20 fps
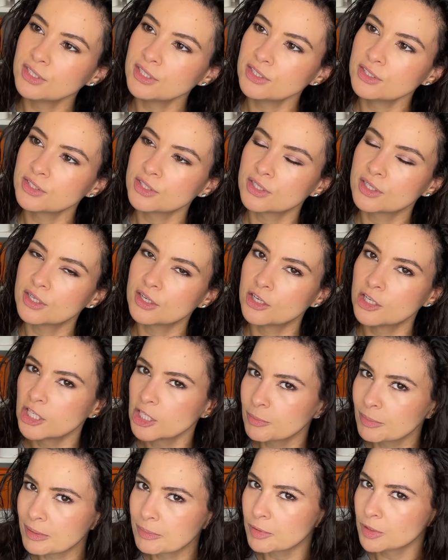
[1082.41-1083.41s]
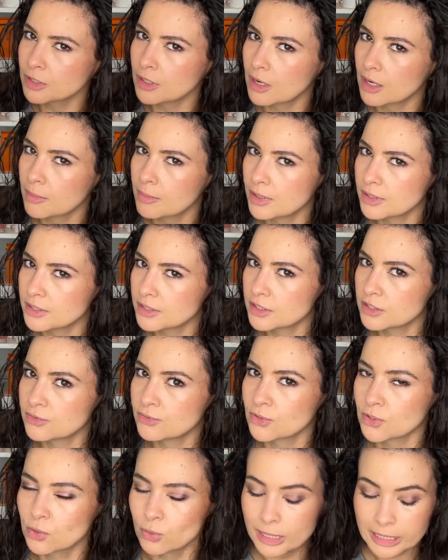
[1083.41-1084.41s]
just heard people talk about this
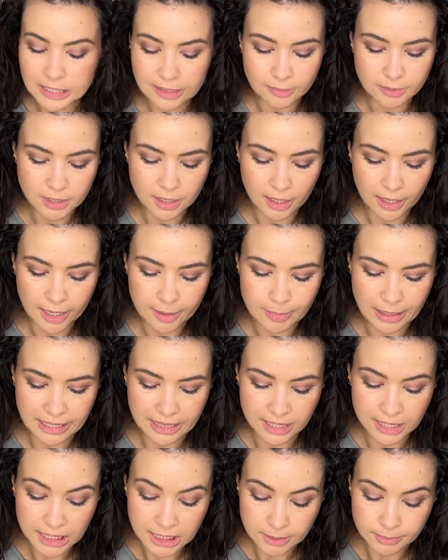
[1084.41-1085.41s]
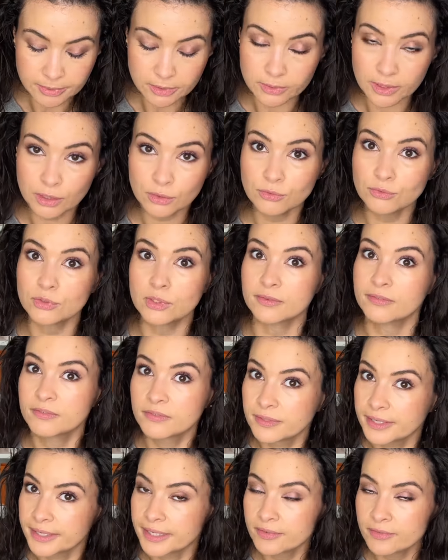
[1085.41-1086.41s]
for quite some time. I think it's been around for a
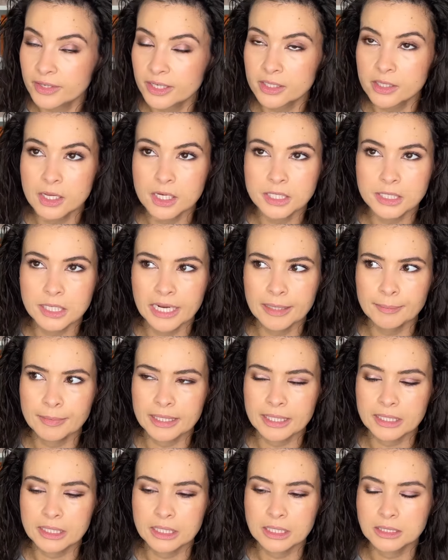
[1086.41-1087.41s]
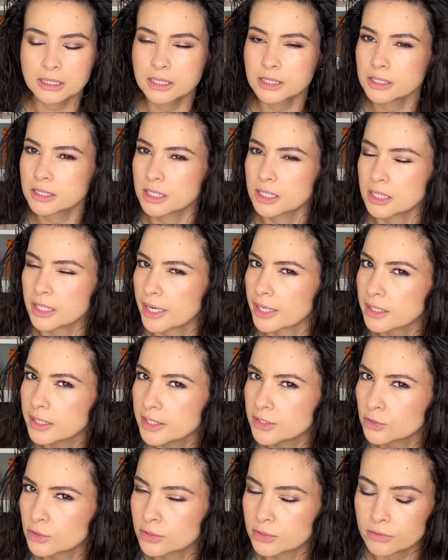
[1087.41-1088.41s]
very, very long time, like since the
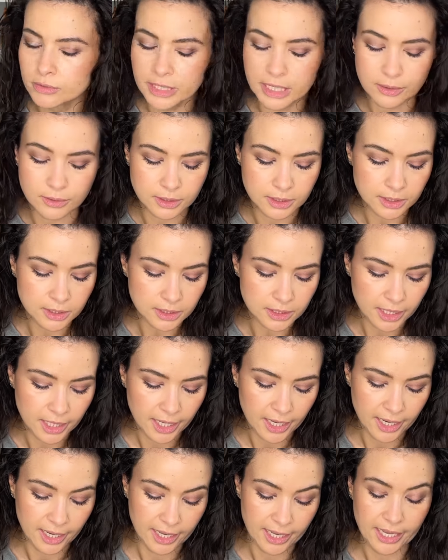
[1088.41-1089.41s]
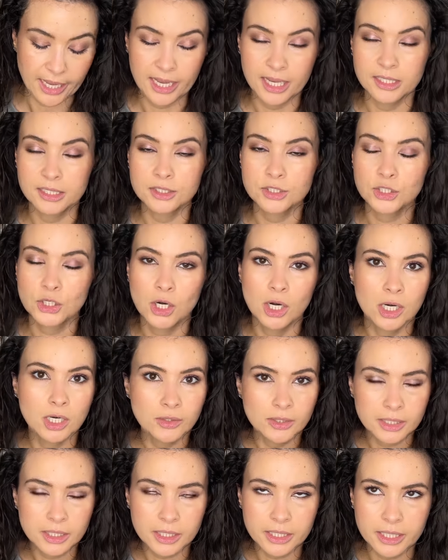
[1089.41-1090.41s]
90s or 2000s. And it's
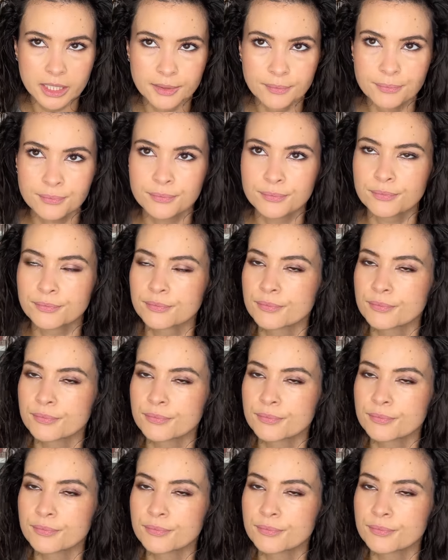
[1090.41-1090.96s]
currently